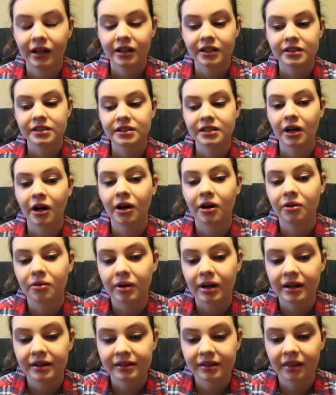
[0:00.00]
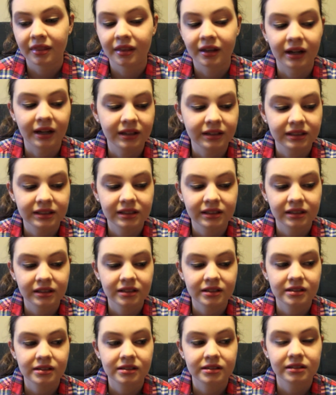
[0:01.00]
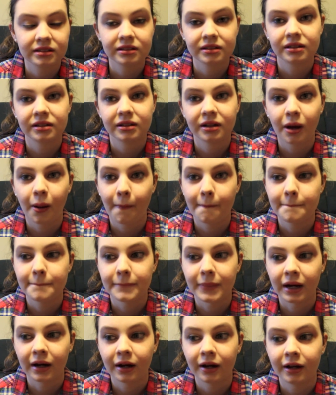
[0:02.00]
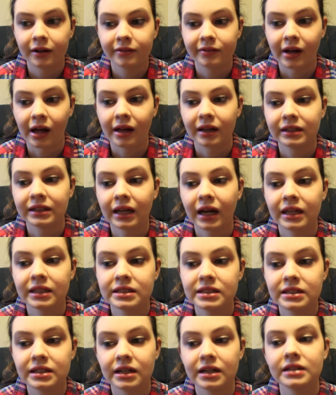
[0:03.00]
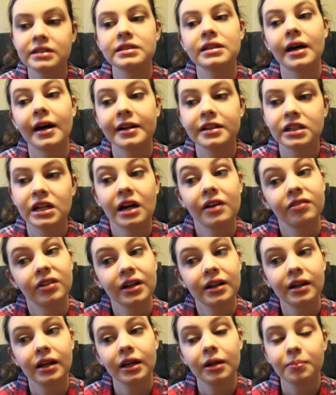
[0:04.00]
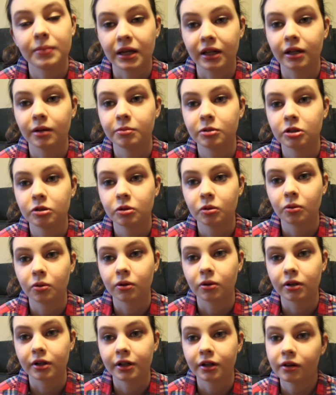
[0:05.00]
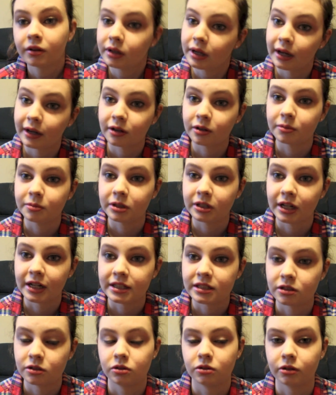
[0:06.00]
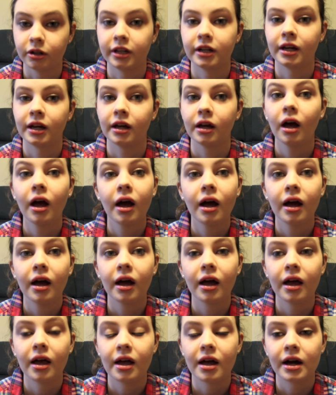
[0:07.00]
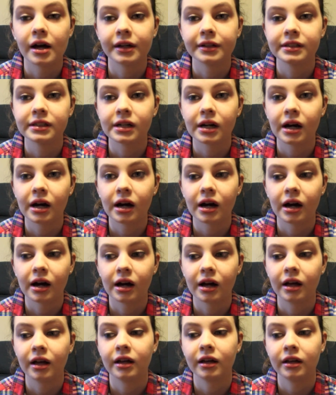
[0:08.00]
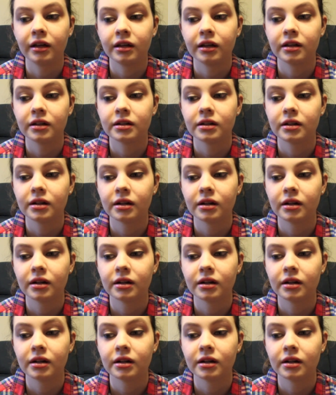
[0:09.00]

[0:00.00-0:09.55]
So that is my Valentine's Day / everyday makeup tutorial. I hope you guys enjoyed it, and I